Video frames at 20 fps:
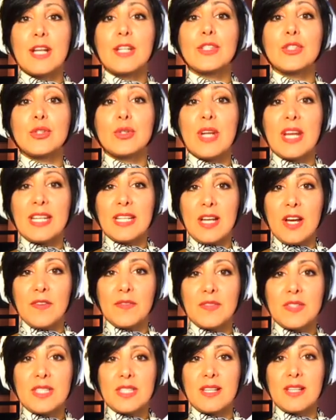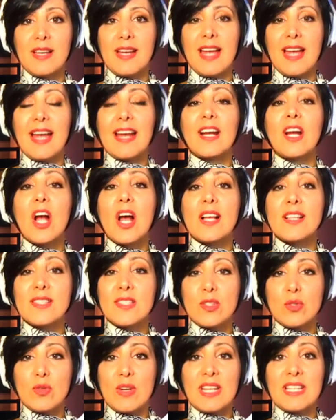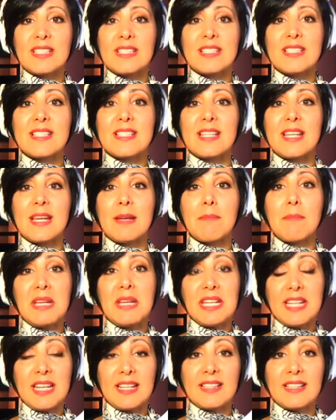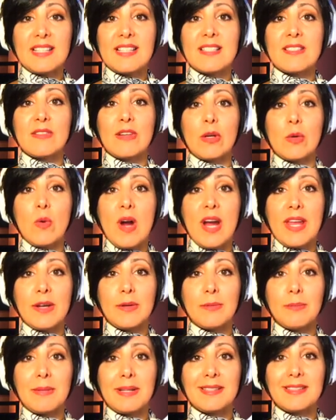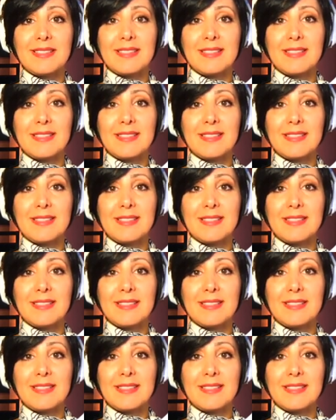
trade-offs, and constraints in meeting this requirement.